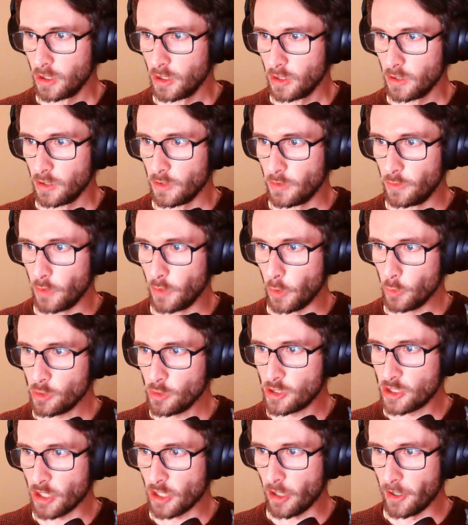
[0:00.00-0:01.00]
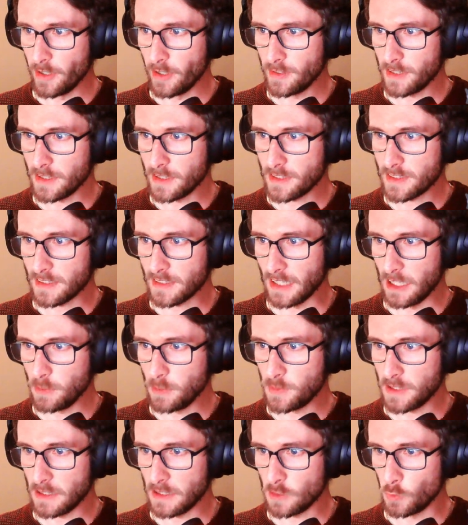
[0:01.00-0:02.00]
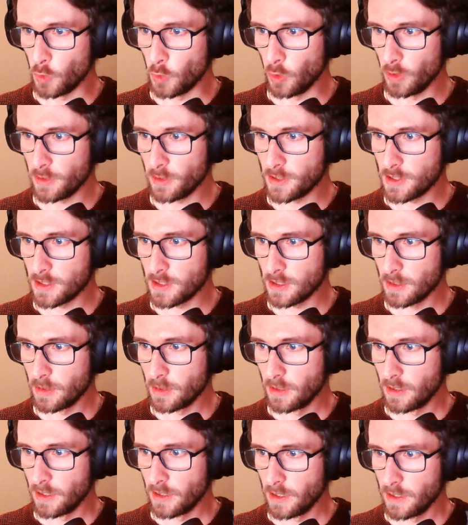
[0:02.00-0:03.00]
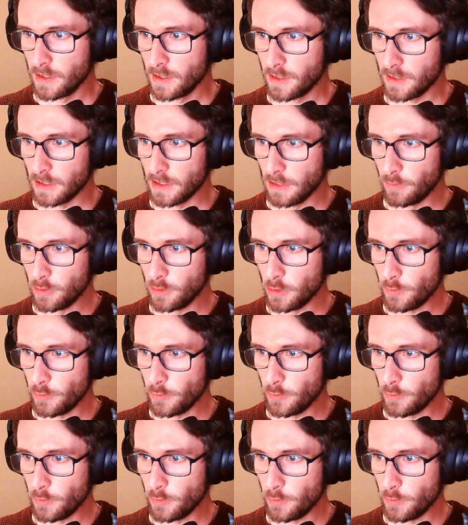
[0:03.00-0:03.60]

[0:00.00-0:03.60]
no giant escapes its walls. Even if